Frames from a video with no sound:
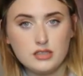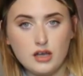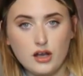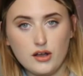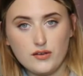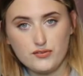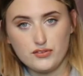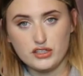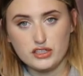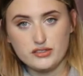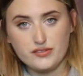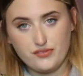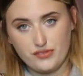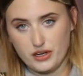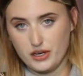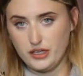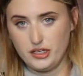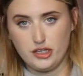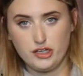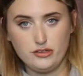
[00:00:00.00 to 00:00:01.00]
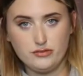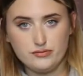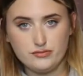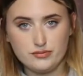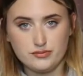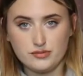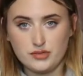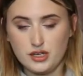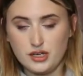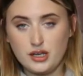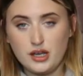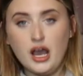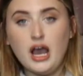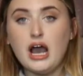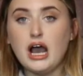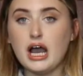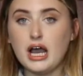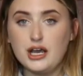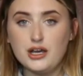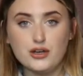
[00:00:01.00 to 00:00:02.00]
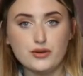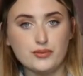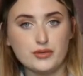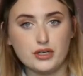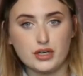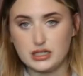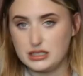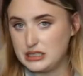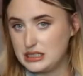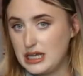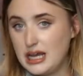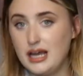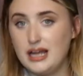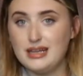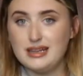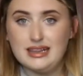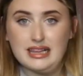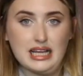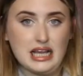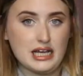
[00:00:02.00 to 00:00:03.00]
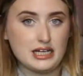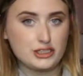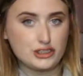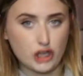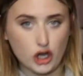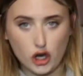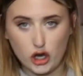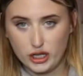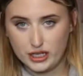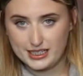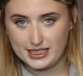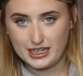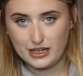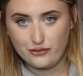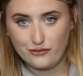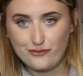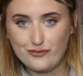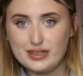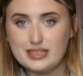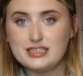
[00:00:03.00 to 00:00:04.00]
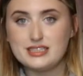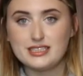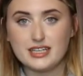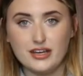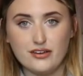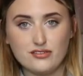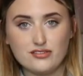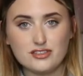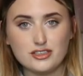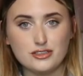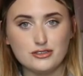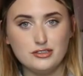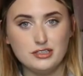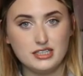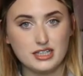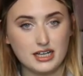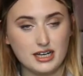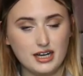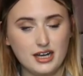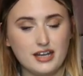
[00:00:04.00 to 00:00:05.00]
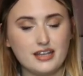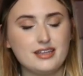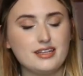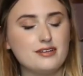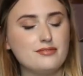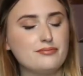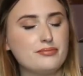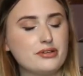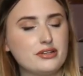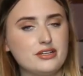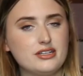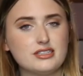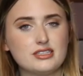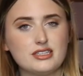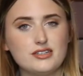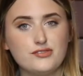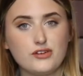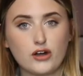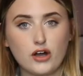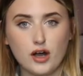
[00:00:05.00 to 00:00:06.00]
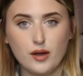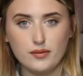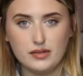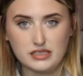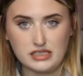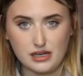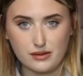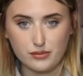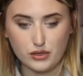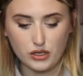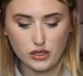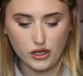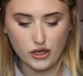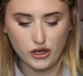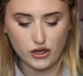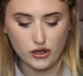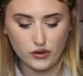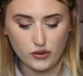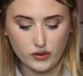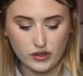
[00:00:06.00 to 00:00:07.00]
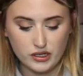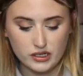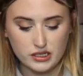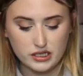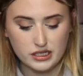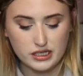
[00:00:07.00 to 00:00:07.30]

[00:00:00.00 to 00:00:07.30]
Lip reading: of this video. I hope you guys liked all the outfits. If you did, then please leave a comment down below.